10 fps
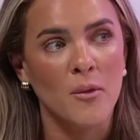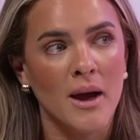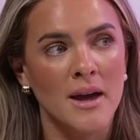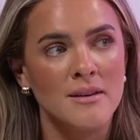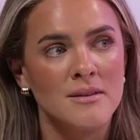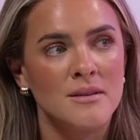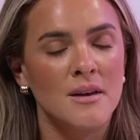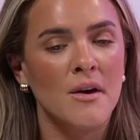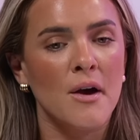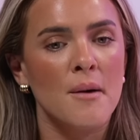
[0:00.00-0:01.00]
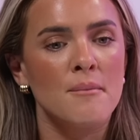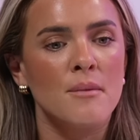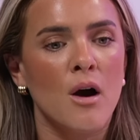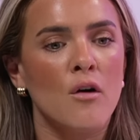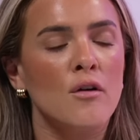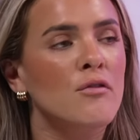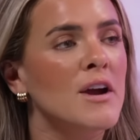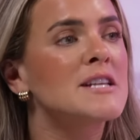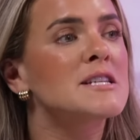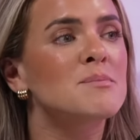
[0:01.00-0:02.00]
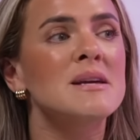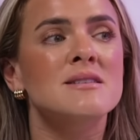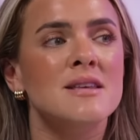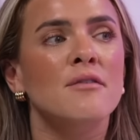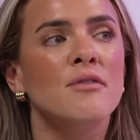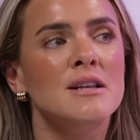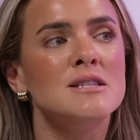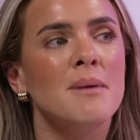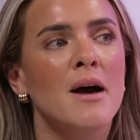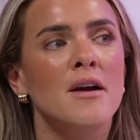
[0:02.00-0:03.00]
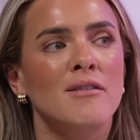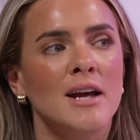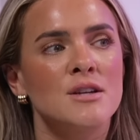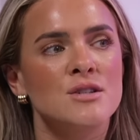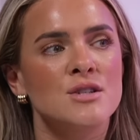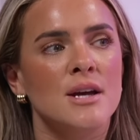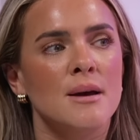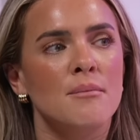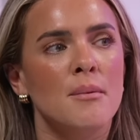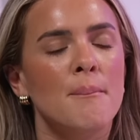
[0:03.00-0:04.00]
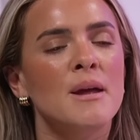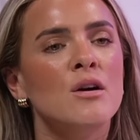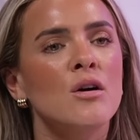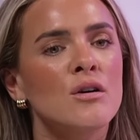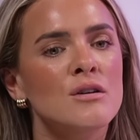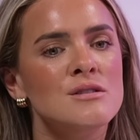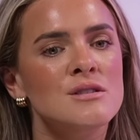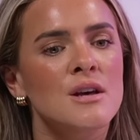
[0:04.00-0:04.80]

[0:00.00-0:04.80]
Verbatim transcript: the way, um, are afraid to speak to their friends about their relationship because